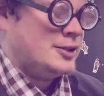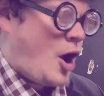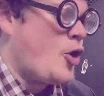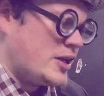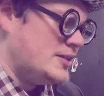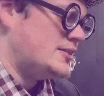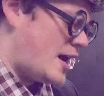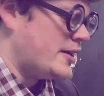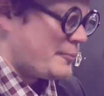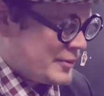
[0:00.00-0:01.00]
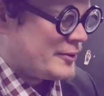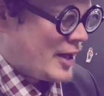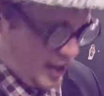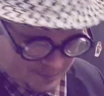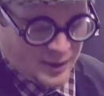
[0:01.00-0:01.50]
okay, son,
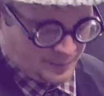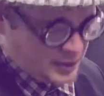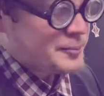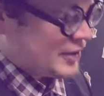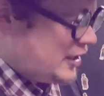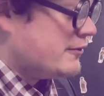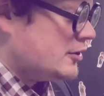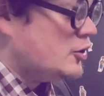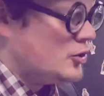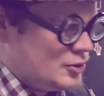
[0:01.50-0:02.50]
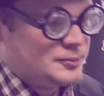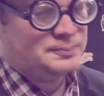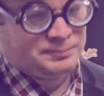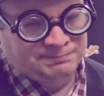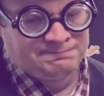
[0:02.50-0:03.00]
I'm going to give it to you,
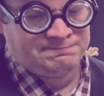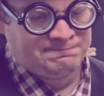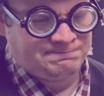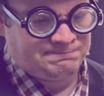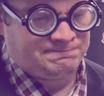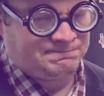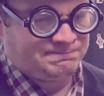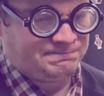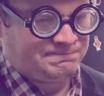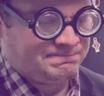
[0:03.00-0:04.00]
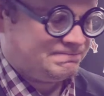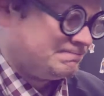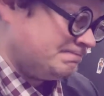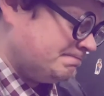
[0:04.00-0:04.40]
right? And so he gives his